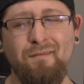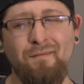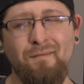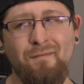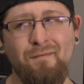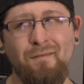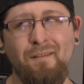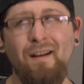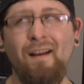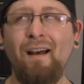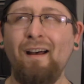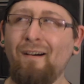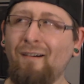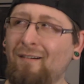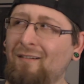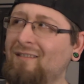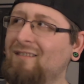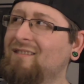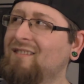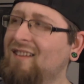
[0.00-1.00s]

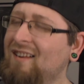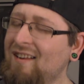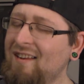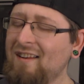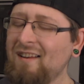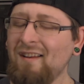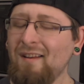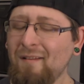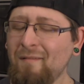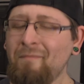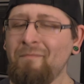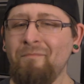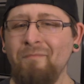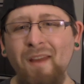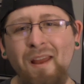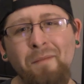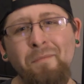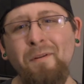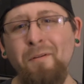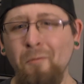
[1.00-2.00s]
Well,
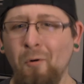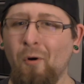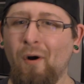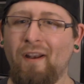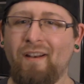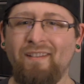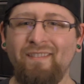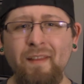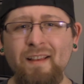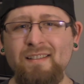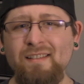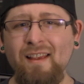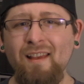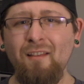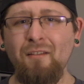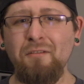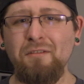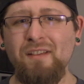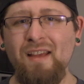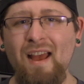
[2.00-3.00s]
maybe one. These
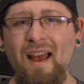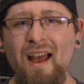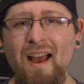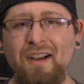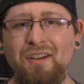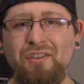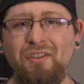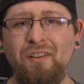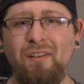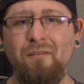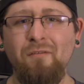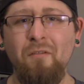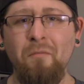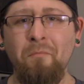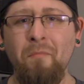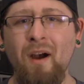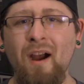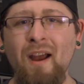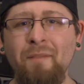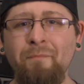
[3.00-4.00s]
killers actually
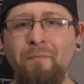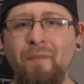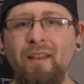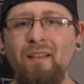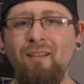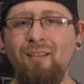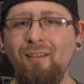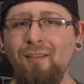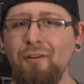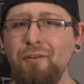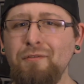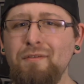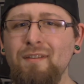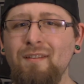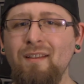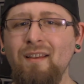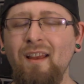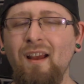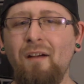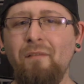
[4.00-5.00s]
remind me
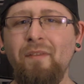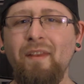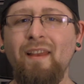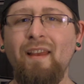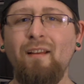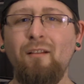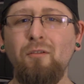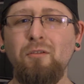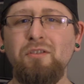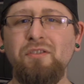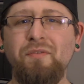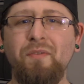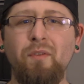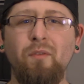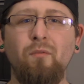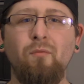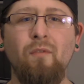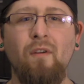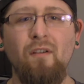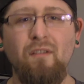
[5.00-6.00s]
loosely of the killers from
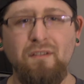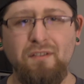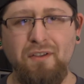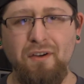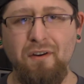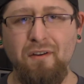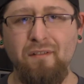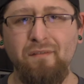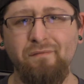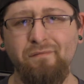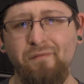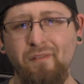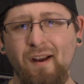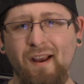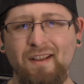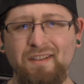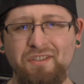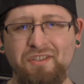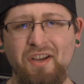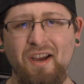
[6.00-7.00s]
the Wrong Turn
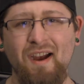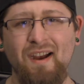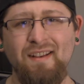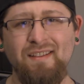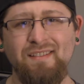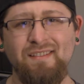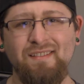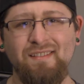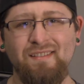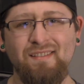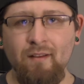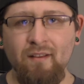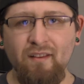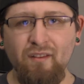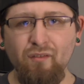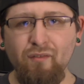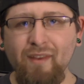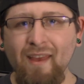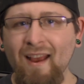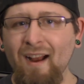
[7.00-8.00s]
franchise.
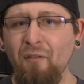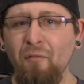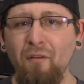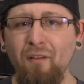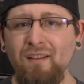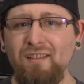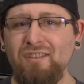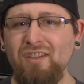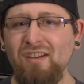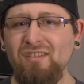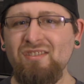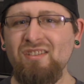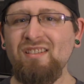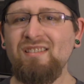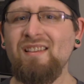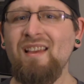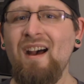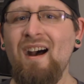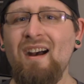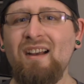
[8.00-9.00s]
You can't really judge
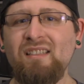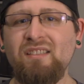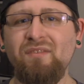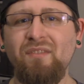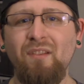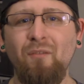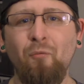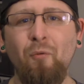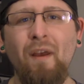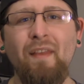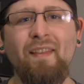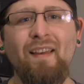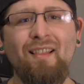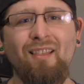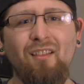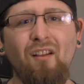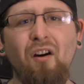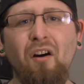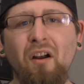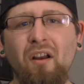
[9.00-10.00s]
these guys from the way they
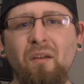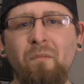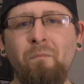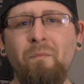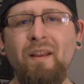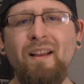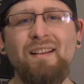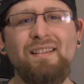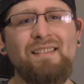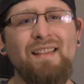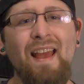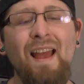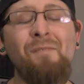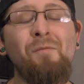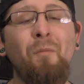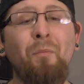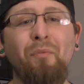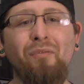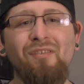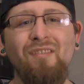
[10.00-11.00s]
look, because they have
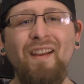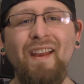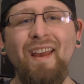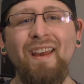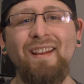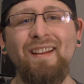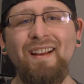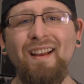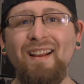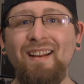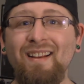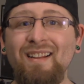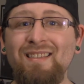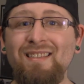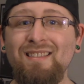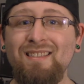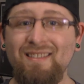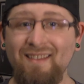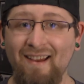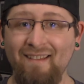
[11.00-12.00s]
a plan and
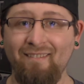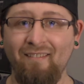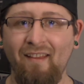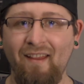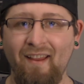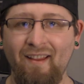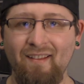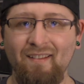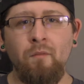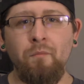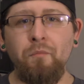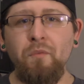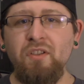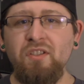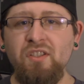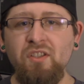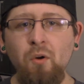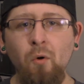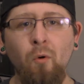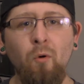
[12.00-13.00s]
it's deadly. The
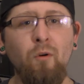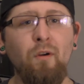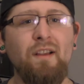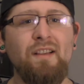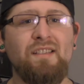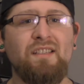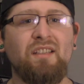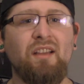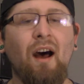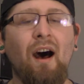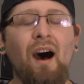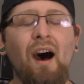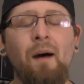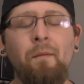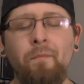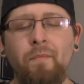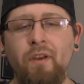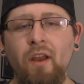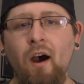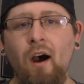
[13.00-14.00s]
score is
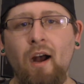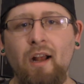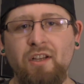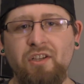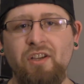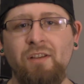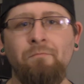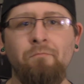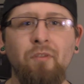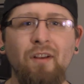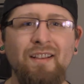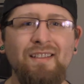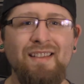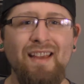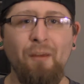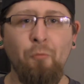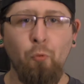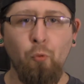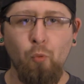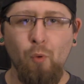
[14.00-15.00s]
top-notch and brings
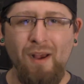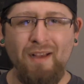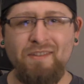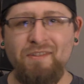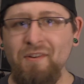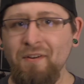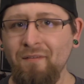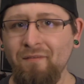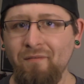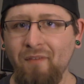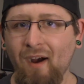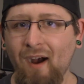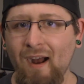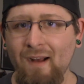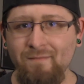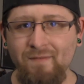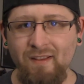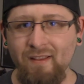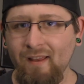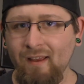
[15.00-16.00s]
a Western
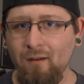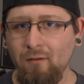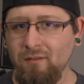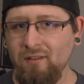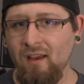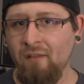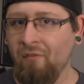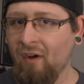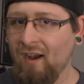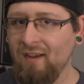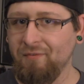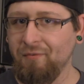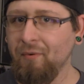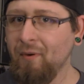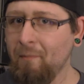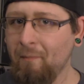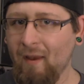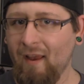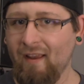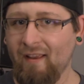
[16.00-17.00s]
vibe to the Hills Have Eyes
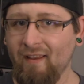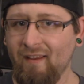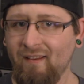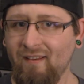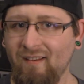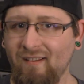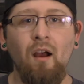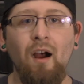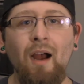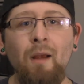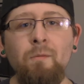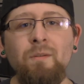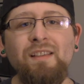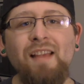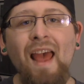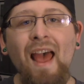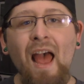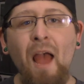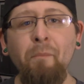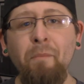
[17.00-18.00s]
remake. I was
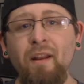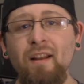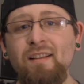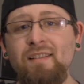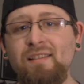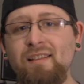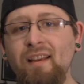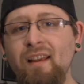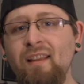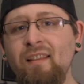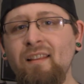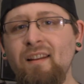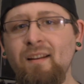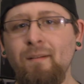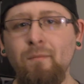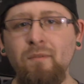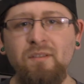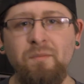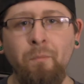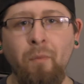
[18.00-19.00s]
happy to see that
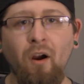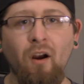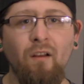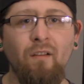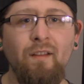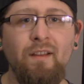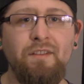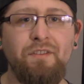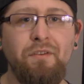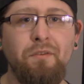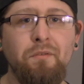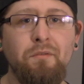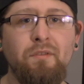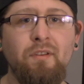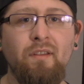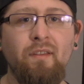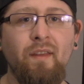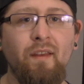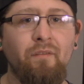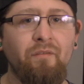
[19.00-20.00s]
it was partly due
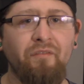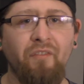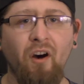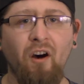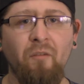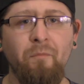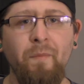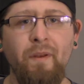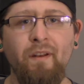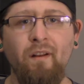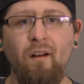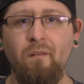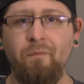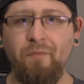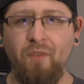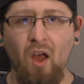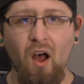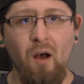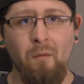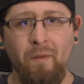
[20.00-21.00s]
to the involvement of
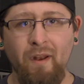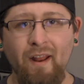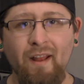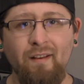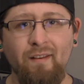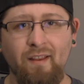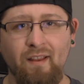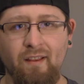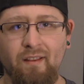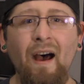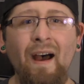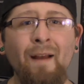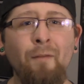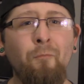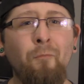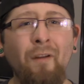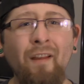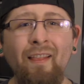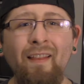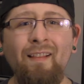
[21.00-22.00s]
Tom and Andy. I
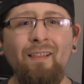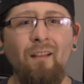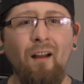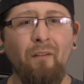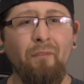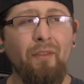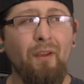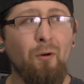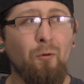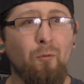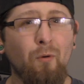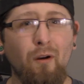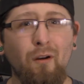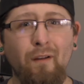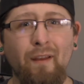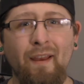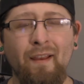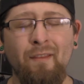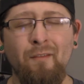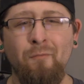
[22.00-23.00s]
really love their
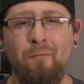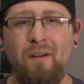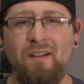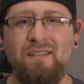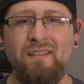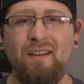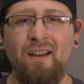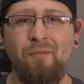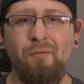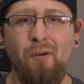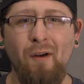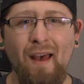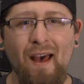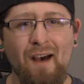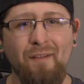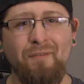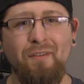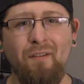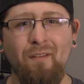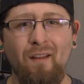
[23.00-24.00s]
work in the Resident Evil
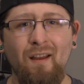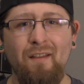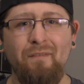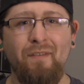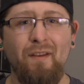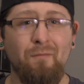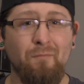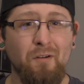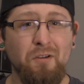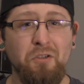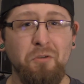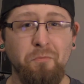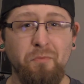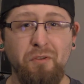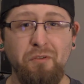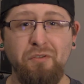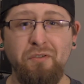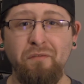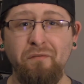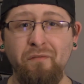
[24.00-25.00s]
Afterlife and
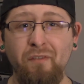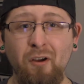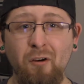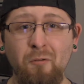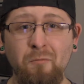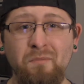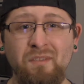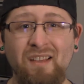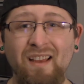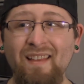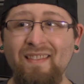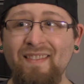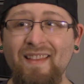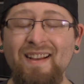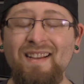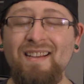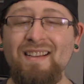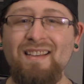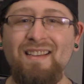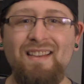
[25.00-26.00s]
Retribution films, and
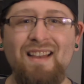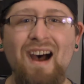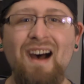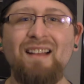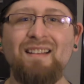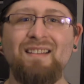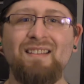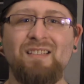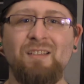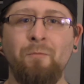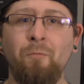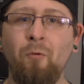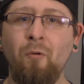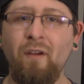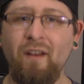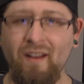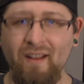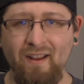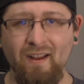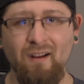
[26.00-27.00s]
they did not
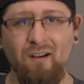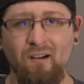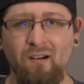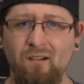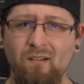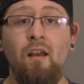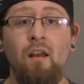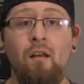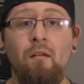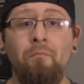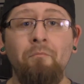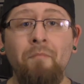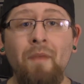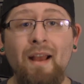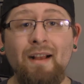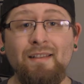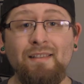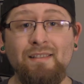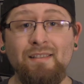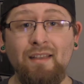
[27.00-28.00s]
disappoint here.
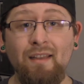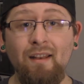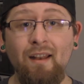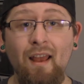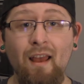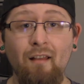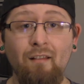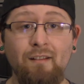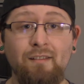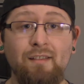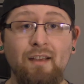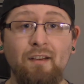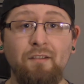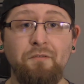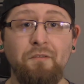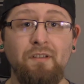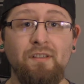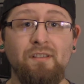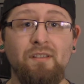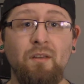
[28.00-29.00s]
Maxine
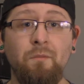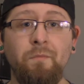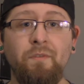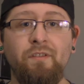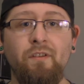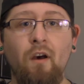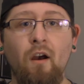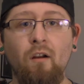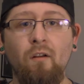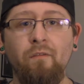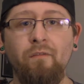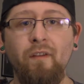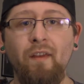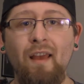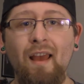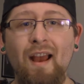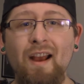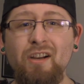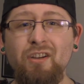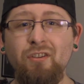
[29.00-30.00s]
Alexandria's
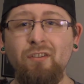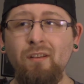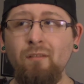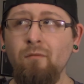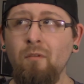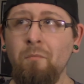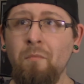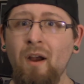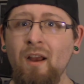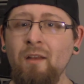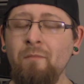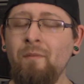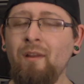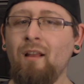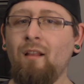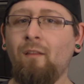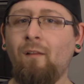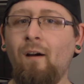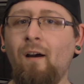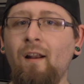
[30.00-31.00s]
cinematography actually reminded me
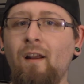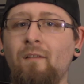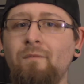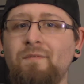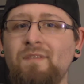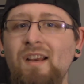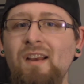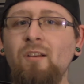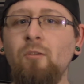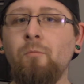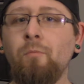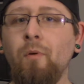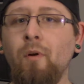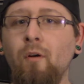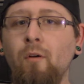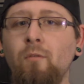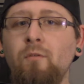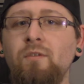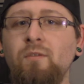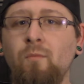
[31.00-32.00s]
a lot of Daniel
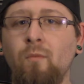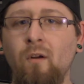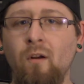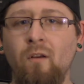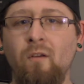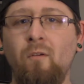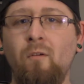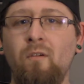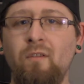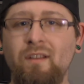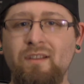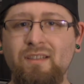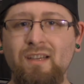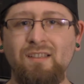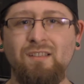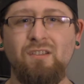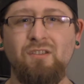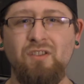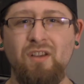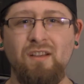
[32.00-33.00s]
Pearl's work on the
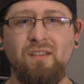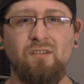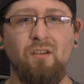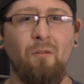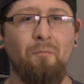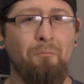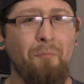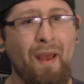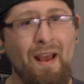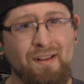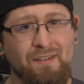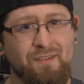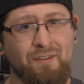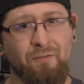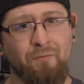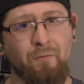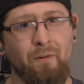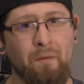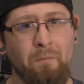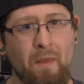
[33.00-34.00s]
Texas Chainsaw
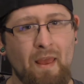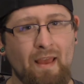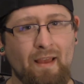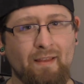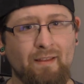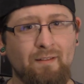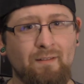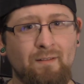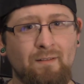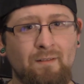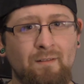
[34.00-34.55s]
Massacre remake.